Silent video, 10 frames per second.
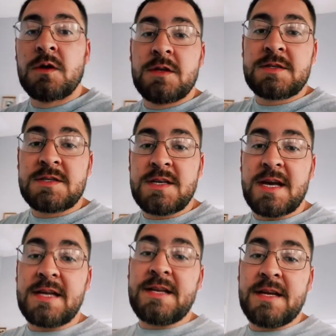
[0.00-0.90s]
This is the
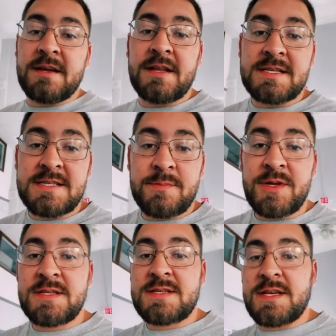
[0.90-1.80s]
idea that sit
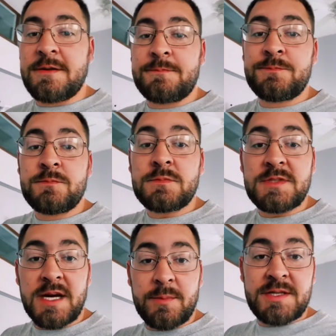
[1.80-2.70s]
means sit,
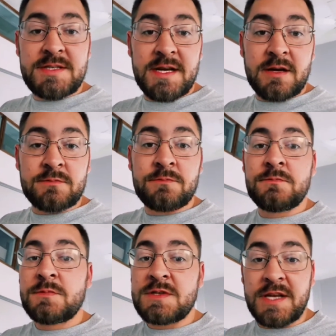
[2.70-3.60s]
down means down,
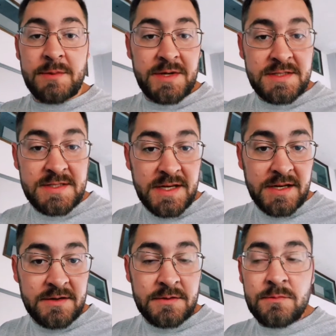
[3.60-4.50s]
stand means
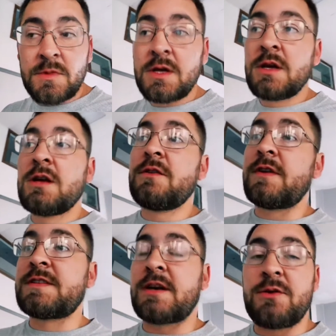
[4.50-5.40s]
stand. If
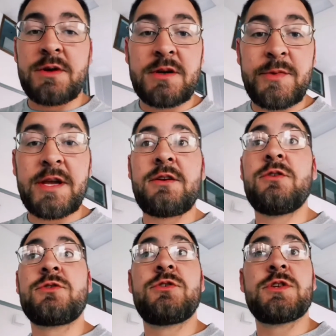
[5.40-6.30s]
I tell you a command,
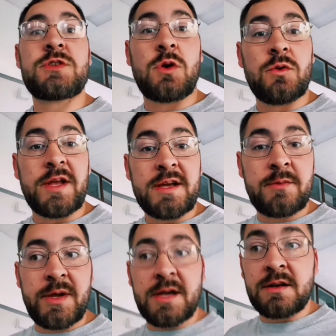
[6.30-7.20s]
you should just hold that
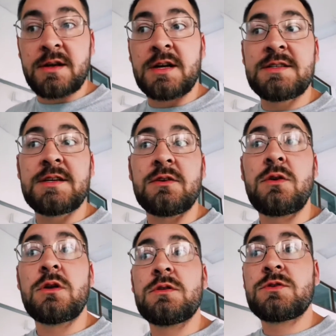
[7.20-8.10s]
command
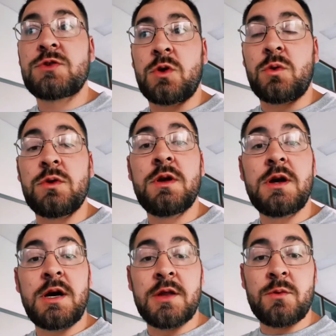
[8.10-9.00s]
until told
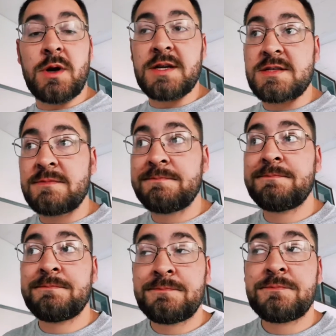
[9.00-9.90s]
otherwise.
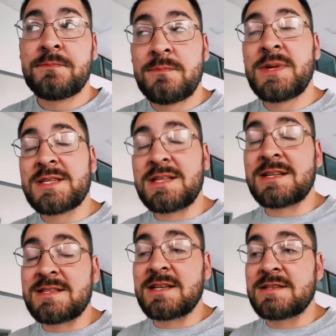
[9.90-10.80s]
Makes a lot
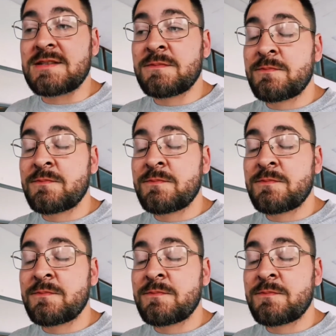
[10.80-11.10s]
of sense.